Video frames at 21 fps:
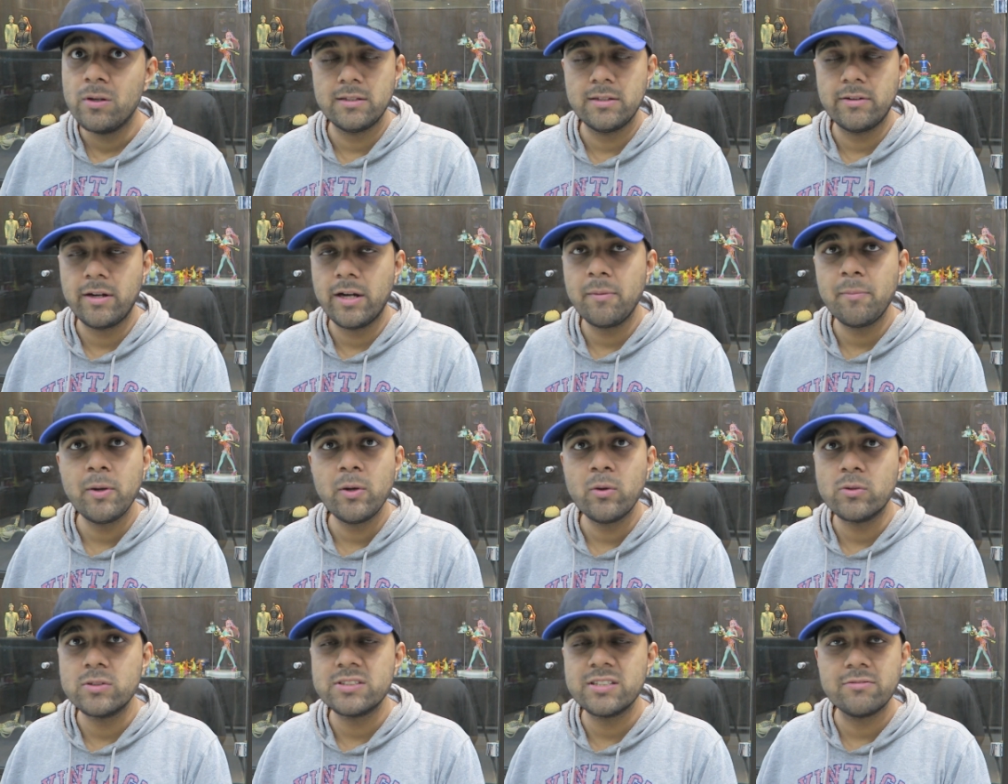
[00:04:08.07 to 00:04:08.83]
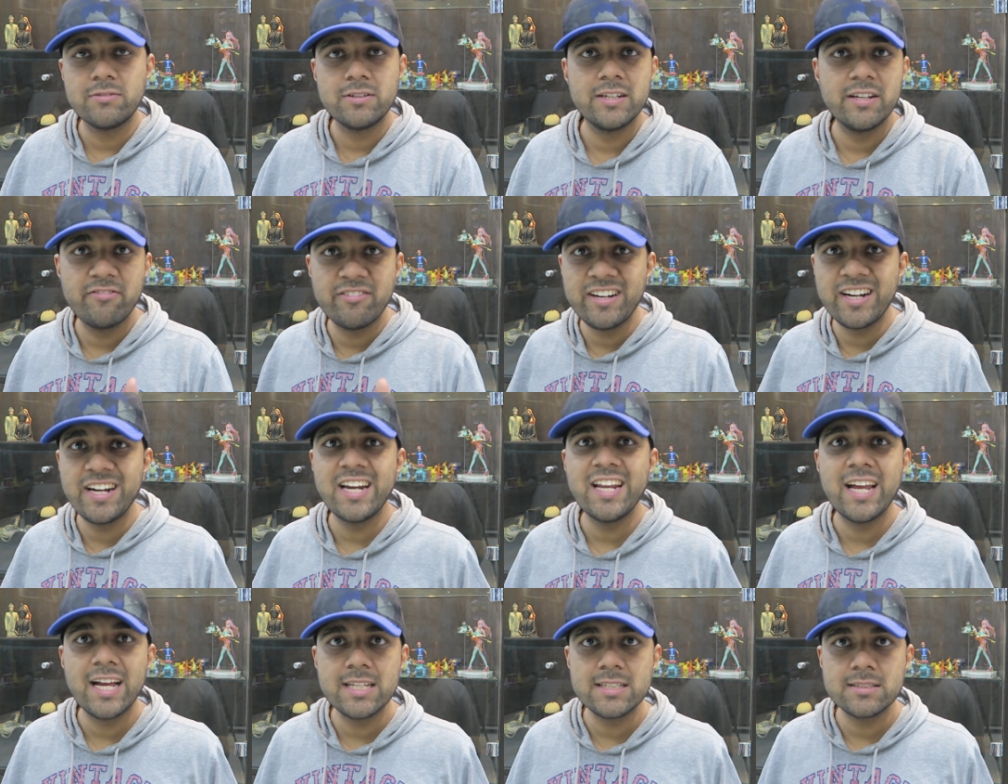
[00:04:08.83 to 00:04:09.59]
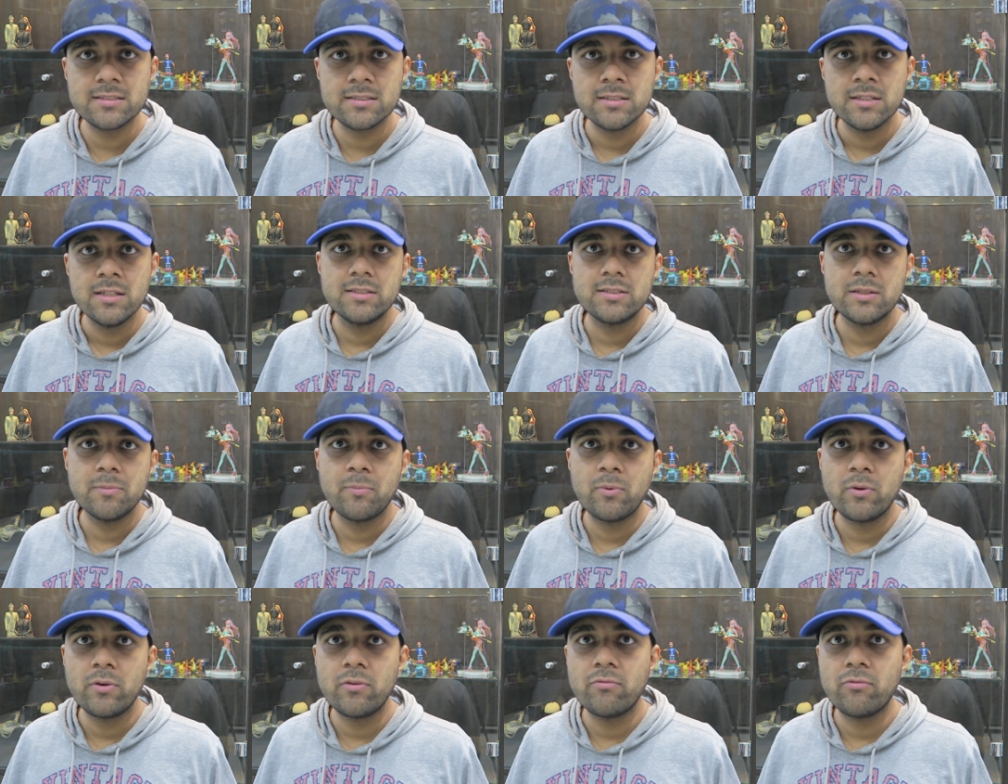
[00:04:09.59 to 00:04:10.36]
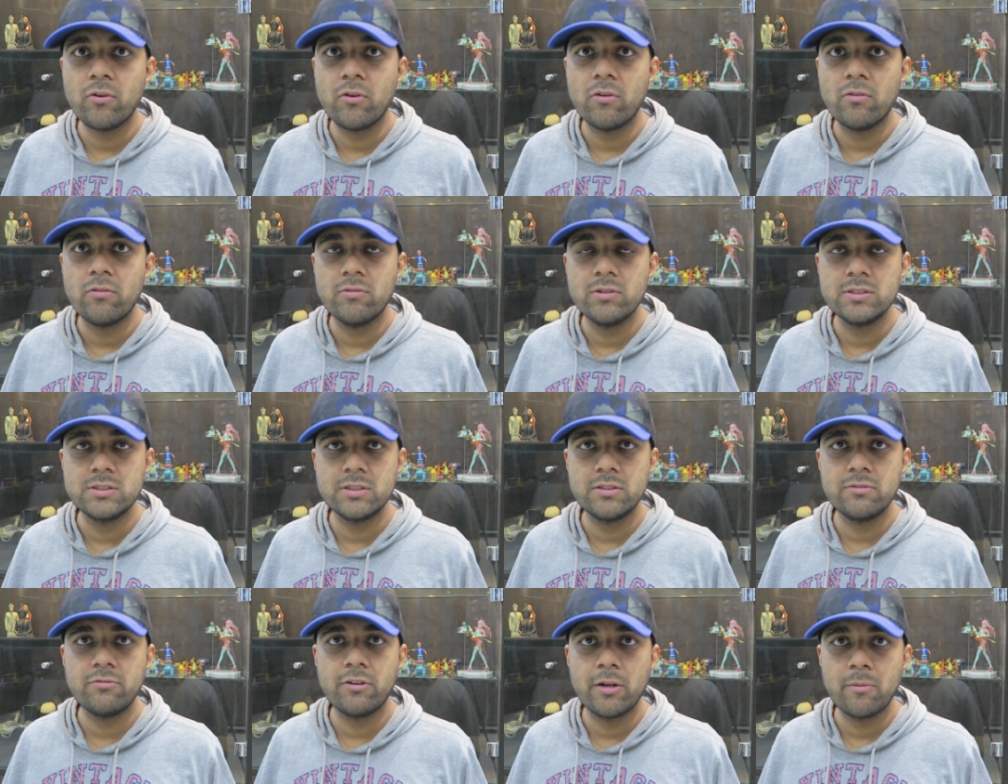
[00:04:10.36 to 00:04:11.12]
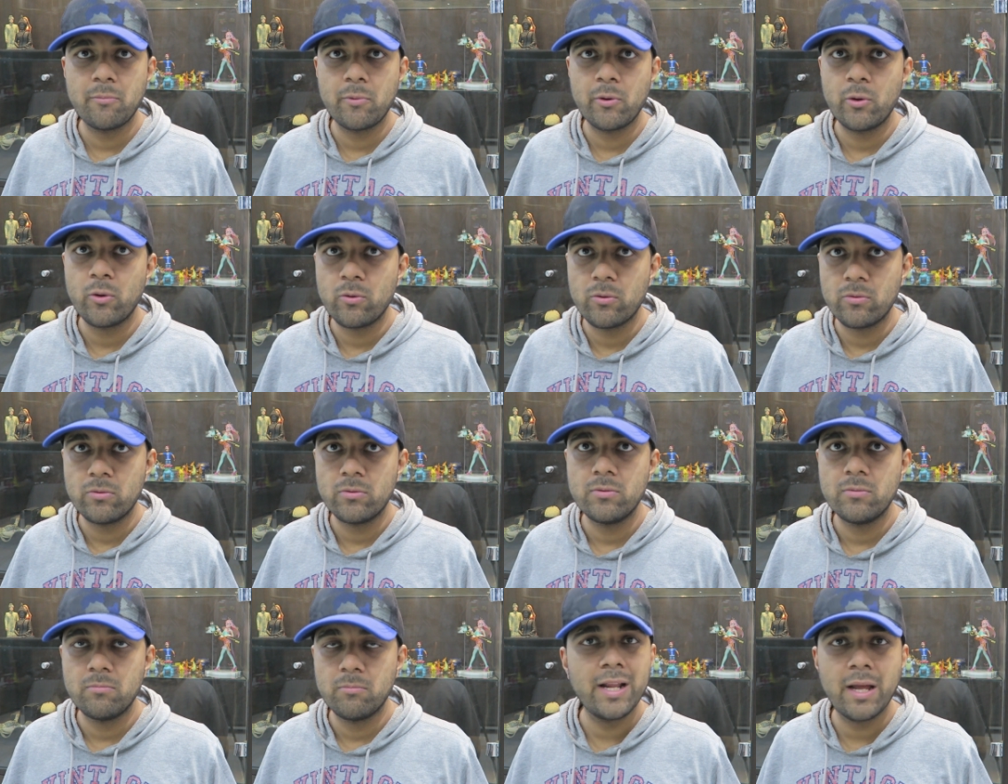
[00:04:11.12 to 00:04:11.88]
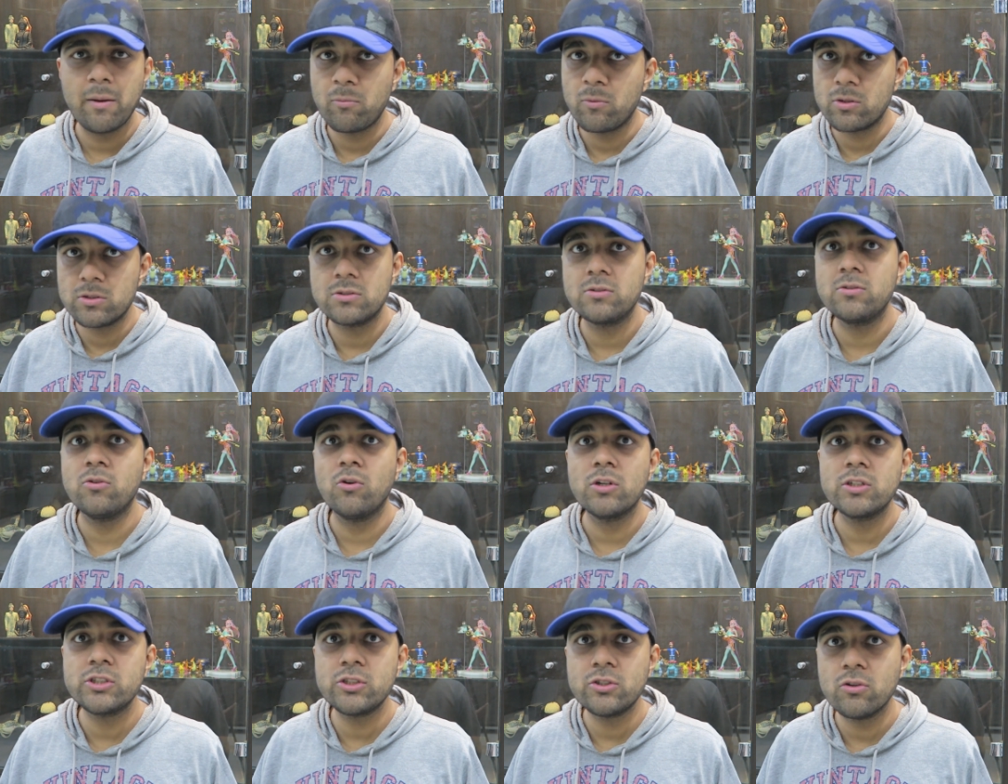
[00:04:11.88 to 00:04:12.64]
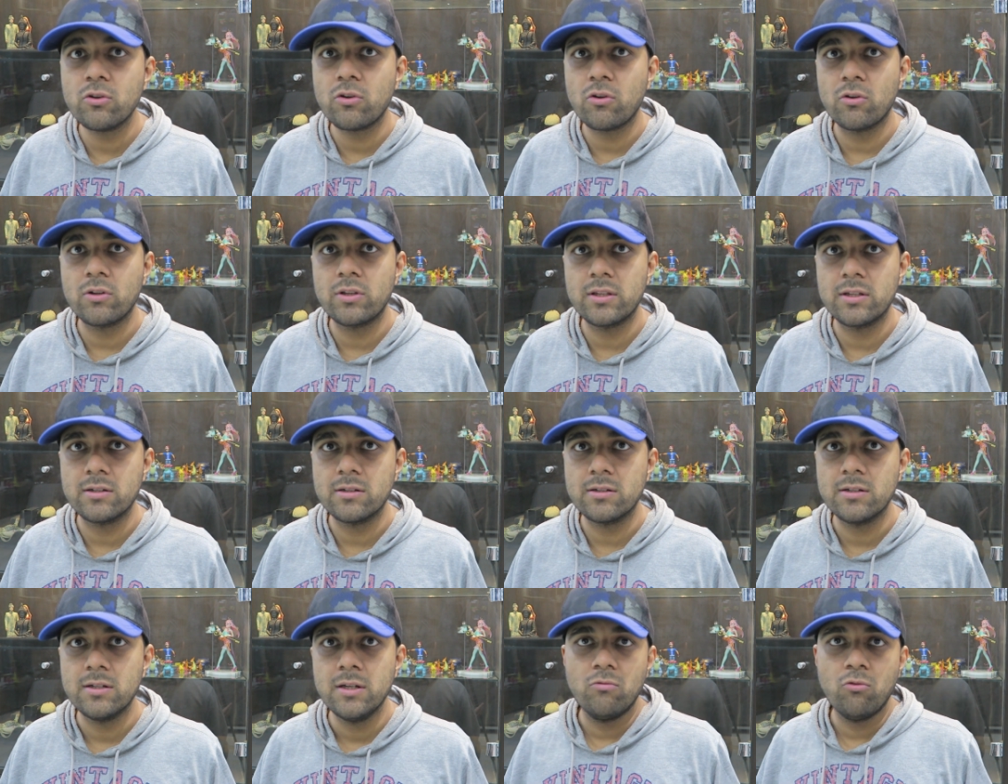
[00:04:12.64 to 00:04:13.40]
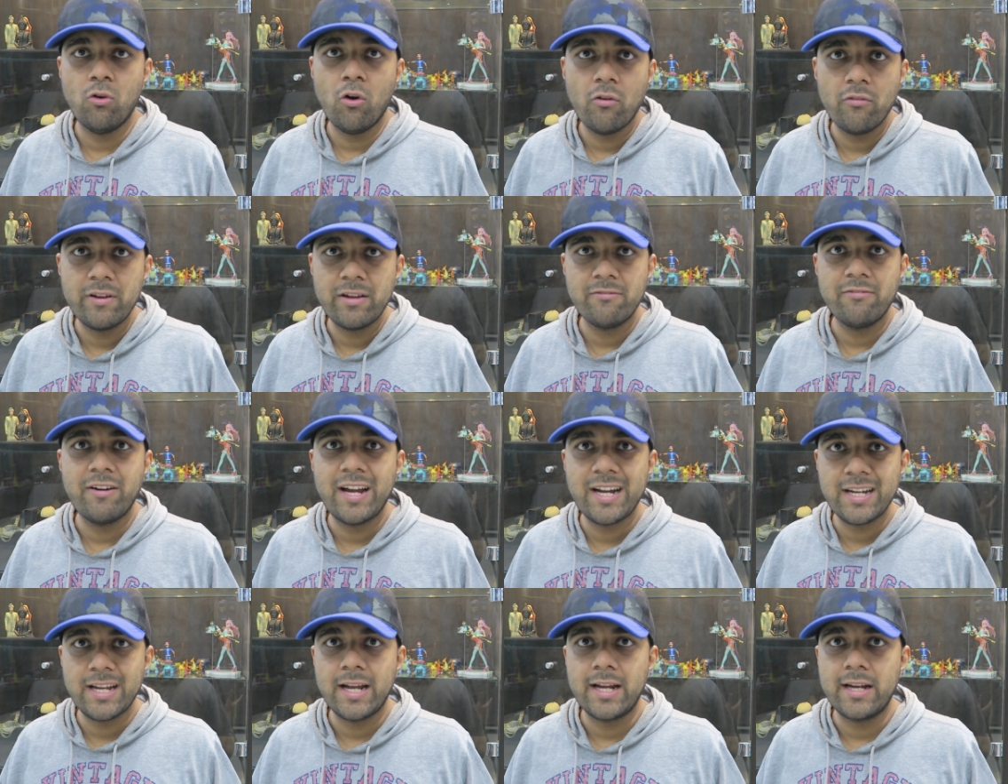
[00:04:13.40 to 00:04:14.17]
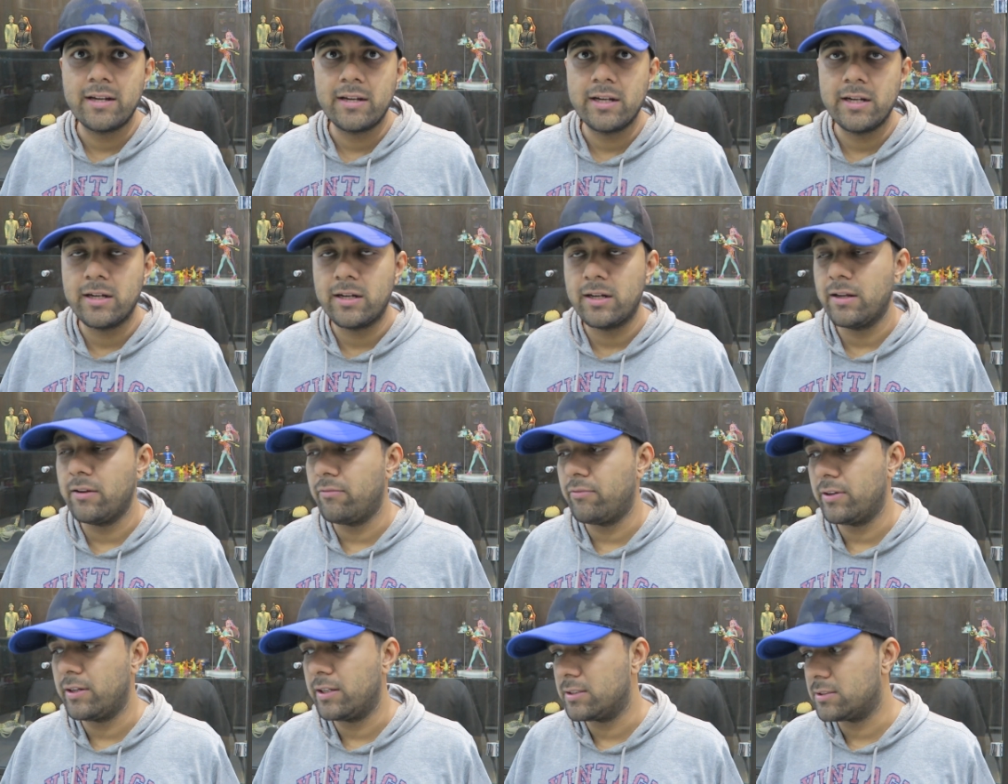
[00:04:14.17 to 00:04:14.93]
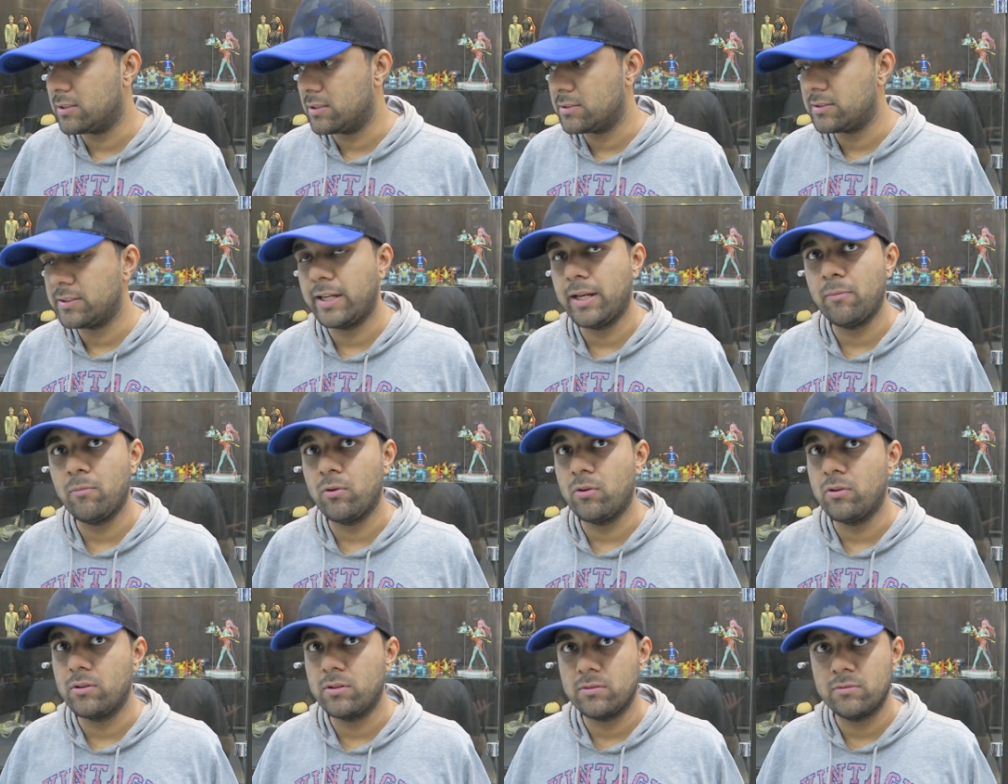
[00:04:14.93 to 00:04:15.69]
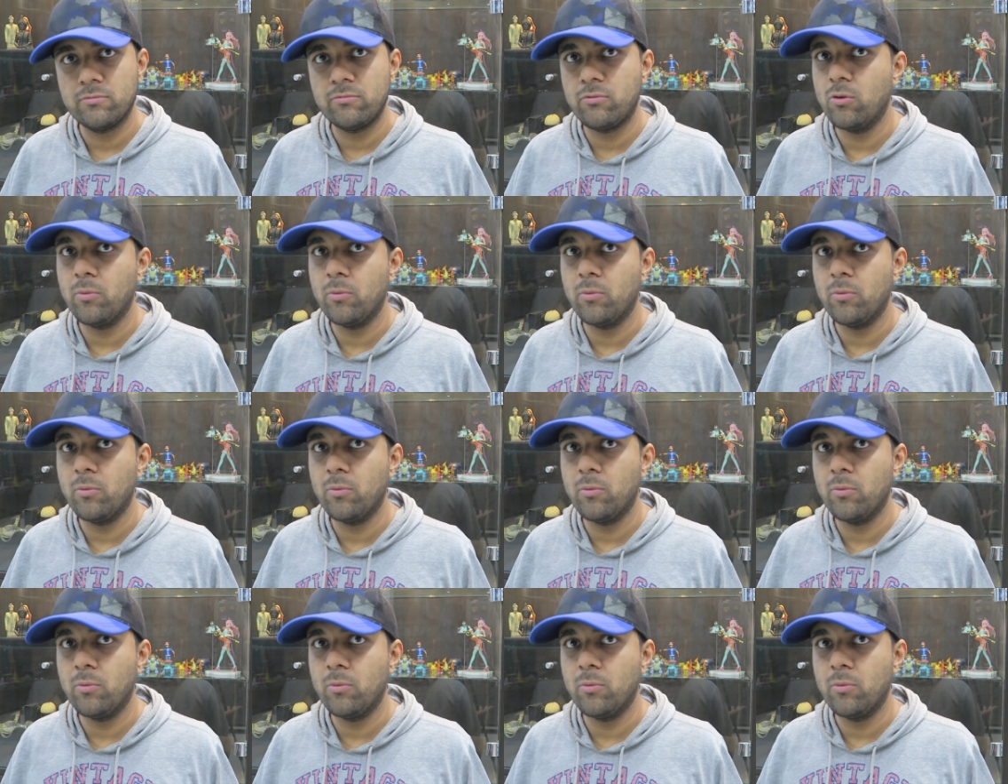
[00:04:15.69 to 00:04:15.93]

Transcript: The Redmi Note 7 definitely has the support for version 5.0, but I'm not sure on the Huawei Y9 if it is the same or